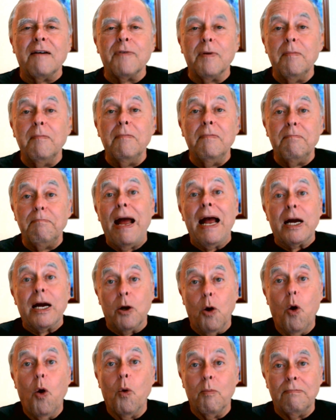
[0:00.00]
from
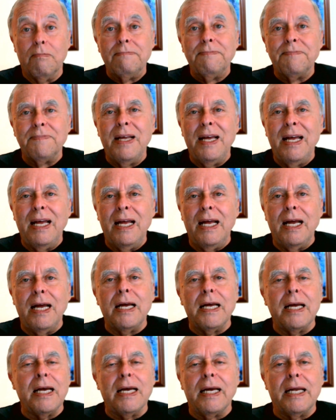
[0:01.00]
back home.
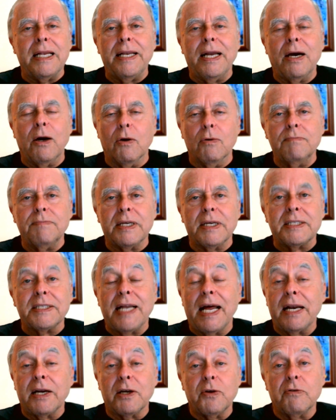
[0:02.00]
No, that's
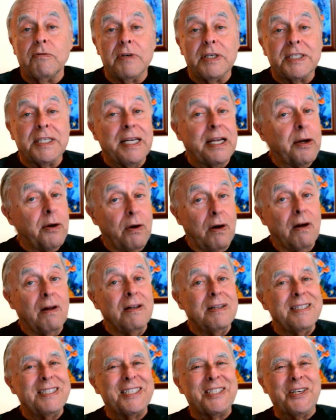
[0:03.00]
not a good reason at
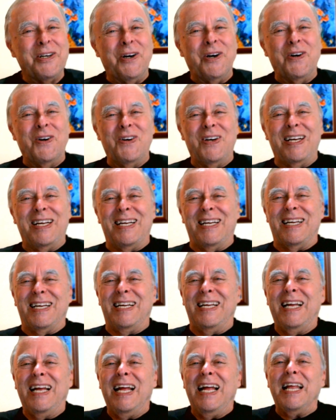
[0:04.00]
all. So
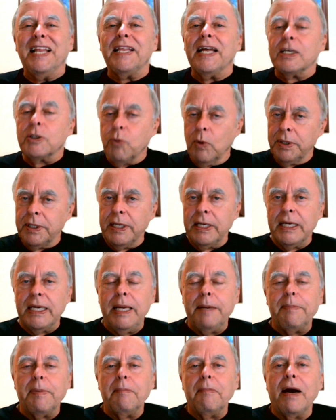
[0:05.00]
that's one thing to
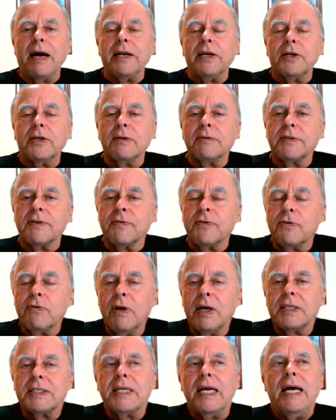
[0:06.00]
keep in mind in terms of
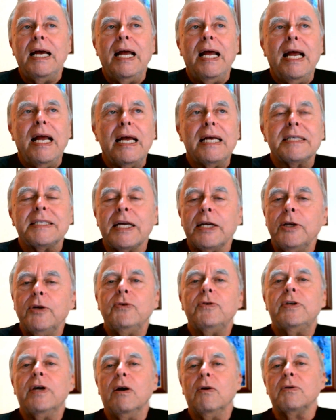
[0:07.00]
trust, is that
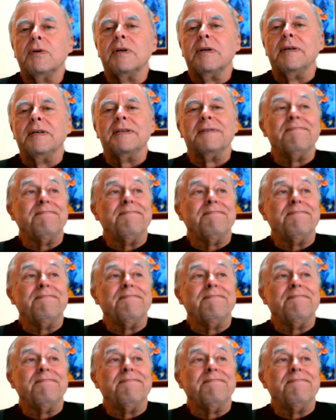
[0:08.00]
you don't